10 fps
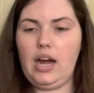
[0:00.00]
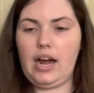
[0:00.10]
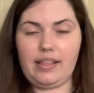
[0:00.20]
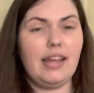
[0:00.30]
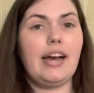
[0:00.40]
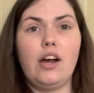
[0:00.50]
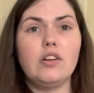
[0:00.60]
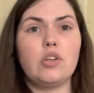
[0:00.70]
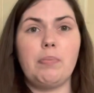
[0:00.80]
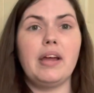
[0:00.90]
I think I
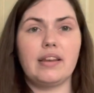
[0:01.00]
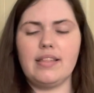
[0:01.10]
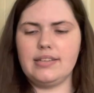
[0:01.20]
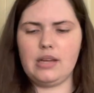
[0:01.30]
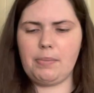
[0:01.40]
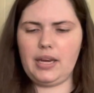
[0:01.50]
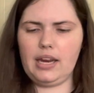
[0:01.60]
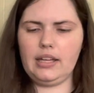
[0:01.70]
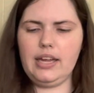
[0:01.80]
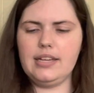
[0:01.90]
also picked this up in
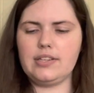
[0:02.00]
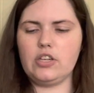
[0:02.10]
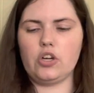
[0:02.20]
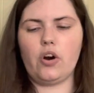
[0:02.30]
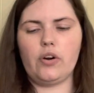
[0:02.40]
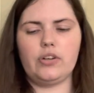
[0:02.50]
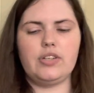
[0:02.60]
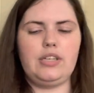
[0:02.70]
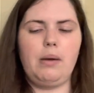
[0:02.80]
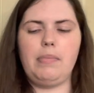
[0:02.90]
Italy. It's the Tartar
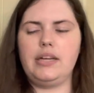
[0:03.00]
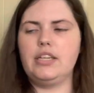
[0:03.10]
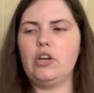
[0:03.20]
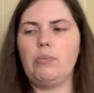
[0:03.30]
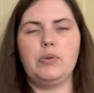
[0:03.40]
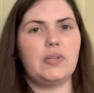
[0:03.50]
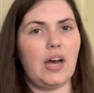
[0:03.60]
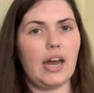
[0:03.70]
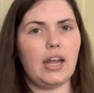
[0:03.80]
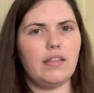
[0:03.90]
Steppe by Dino
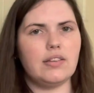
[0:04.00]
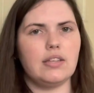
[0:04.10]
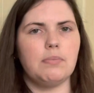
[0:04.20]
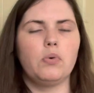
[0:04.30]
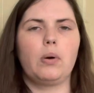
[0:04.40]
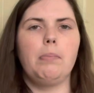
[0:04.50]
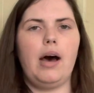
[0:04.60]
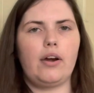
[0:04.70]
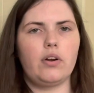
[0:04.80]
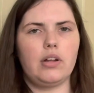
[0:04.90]
Buzzati. This is a more
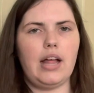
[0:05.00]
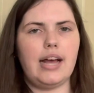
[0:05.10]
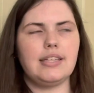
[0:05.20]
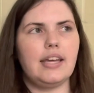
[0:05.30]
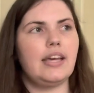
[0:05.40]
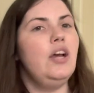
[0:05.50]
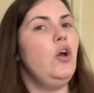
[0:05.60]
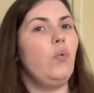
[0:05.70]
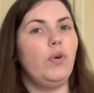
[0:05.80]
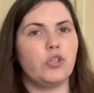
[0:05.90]
modern classic,
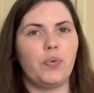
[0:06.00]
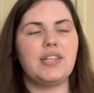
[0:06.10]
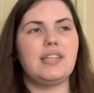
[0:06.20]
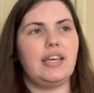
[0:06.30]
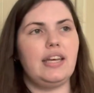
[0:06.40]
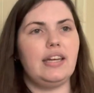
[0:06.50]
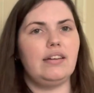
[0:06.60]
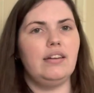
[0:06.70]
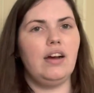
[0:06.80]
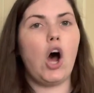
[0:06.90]
which once
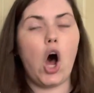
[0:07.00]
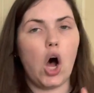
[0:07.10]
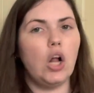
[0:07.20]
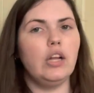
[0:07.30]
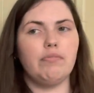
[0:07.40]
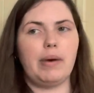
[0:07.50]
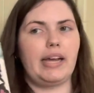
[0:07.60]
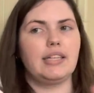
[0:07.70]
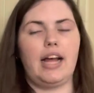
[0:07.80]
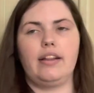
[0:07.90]
again, all of my
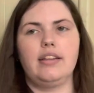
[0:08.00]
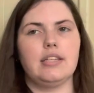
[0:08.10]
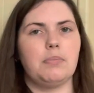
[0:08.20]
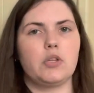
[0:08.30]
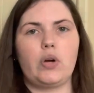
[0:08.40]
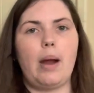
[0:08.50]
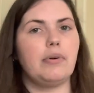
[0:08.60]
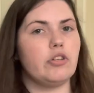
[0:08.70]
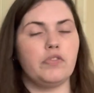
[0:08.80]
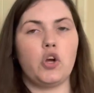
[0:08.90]
Italian
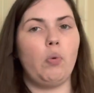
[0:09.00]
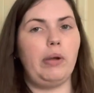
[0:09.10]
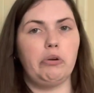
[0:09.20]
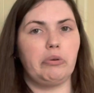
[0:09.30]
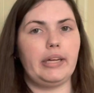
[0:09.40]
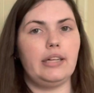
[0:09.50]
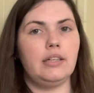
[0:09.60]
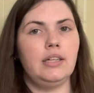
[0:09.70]
subscribers have told me to read.